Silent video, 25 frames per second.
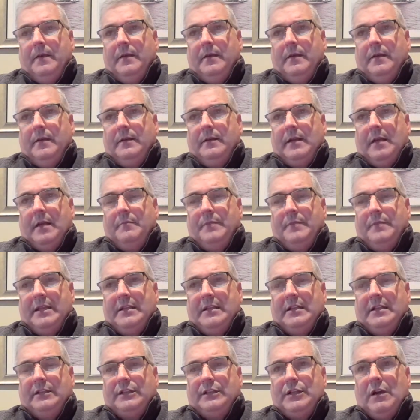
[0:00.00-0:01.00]
and not
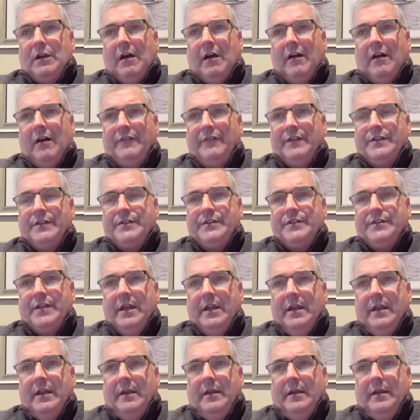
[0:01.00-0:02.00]
being at the office
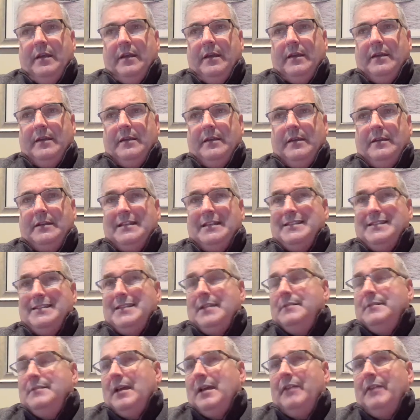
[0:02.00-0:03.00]
and at the
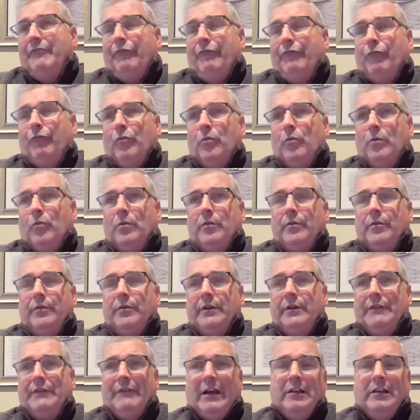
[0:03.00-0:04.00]
same time
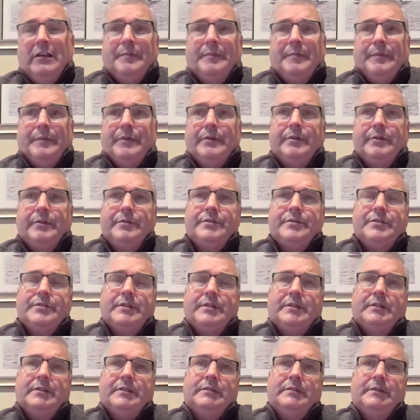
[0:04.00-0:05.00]
for developers
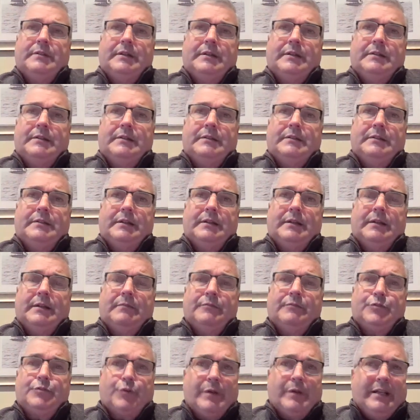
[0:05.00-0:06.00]
and and
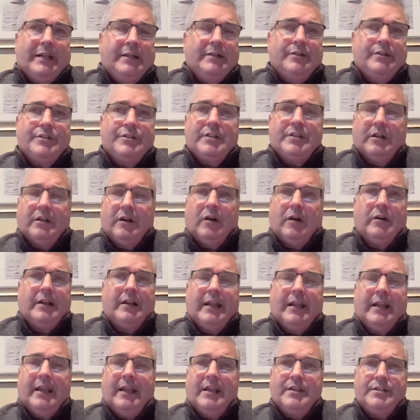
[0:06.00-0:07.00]
uh, trainers in our
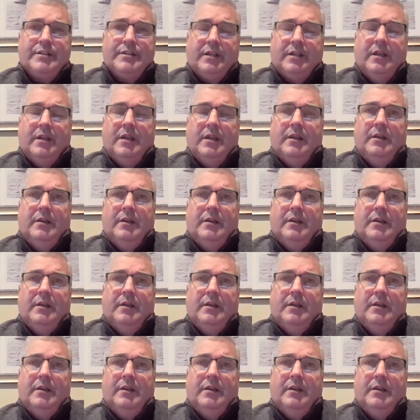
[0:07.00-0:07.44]
case